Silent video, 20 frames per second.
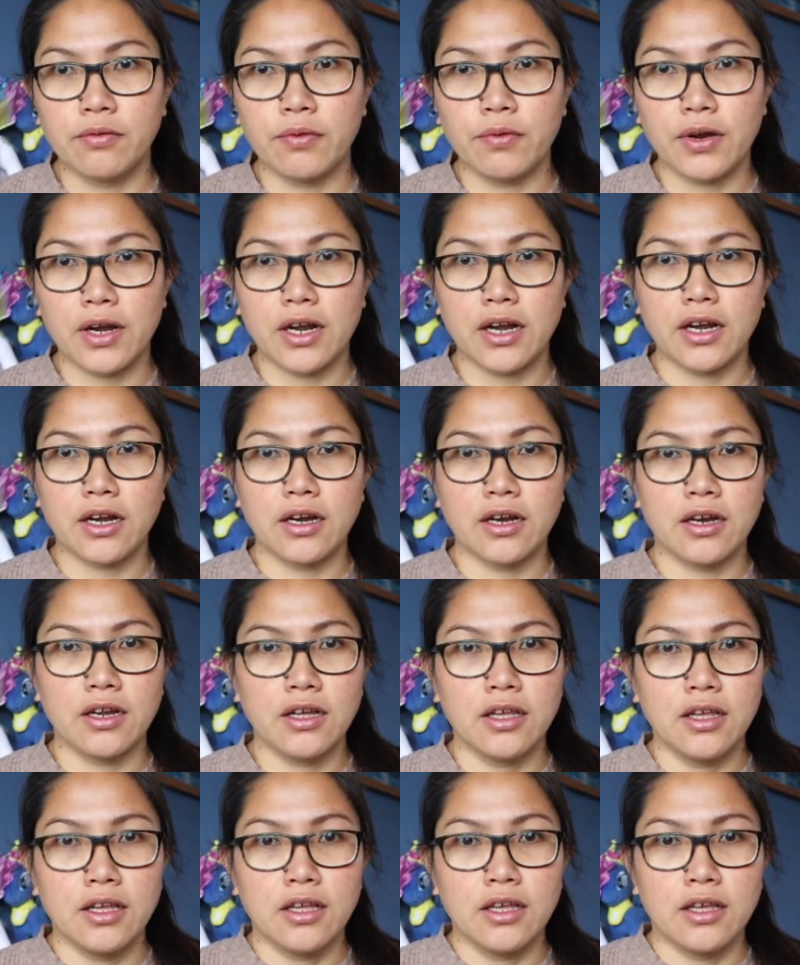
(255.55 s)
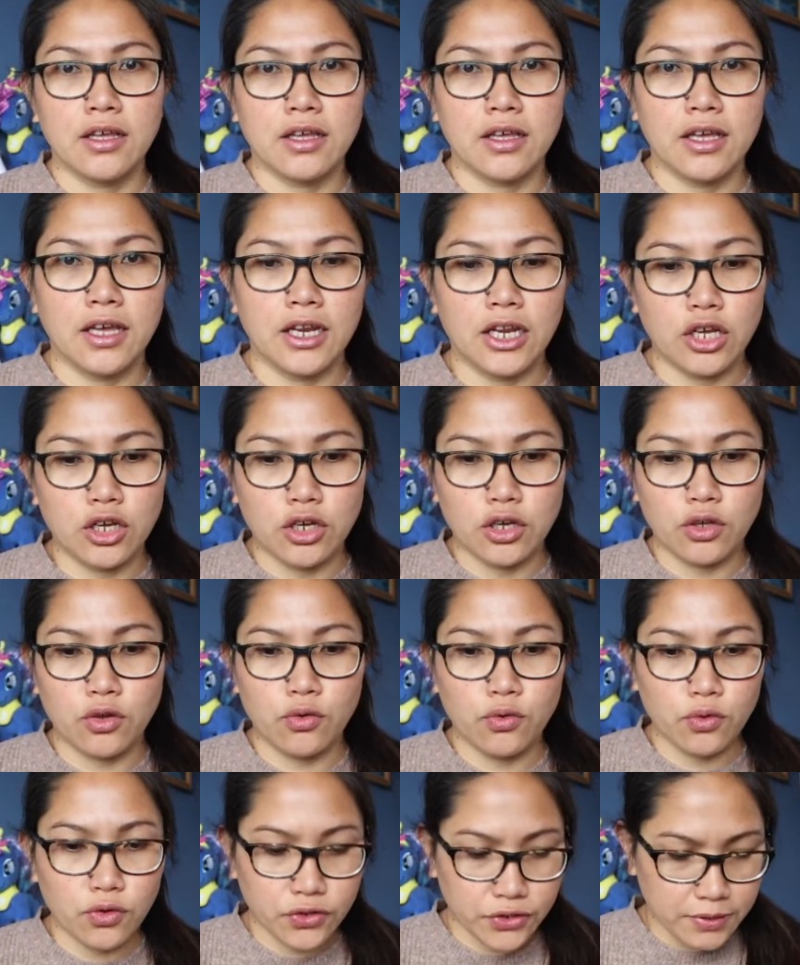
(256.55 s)
We're gonna
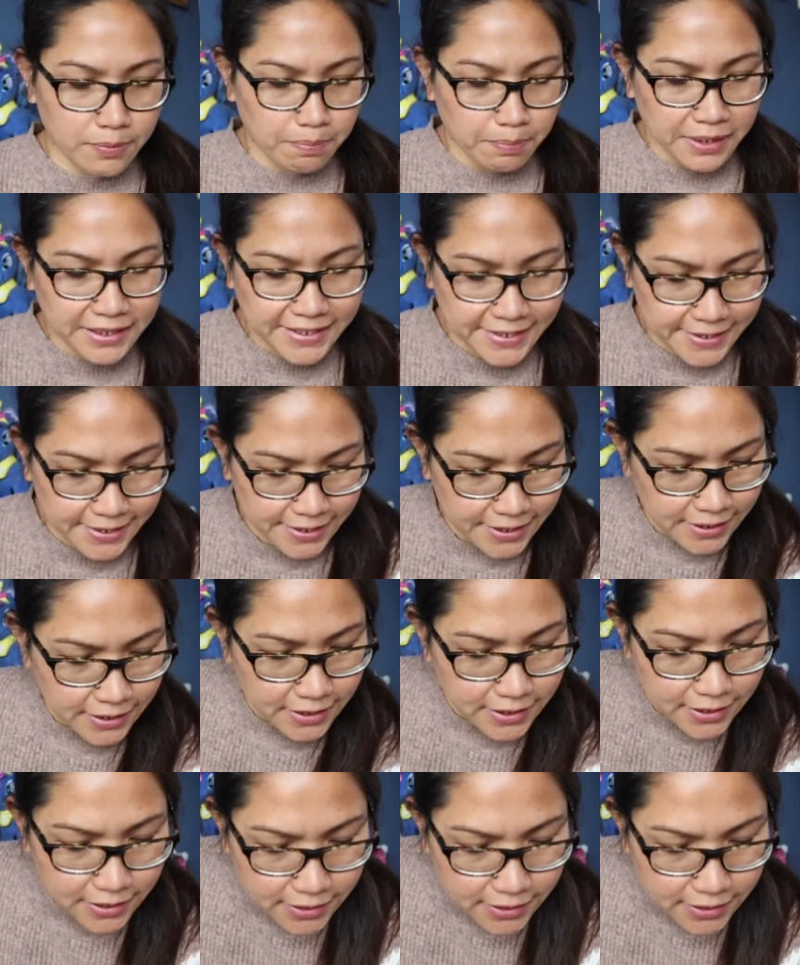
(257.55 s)
cook some pancit.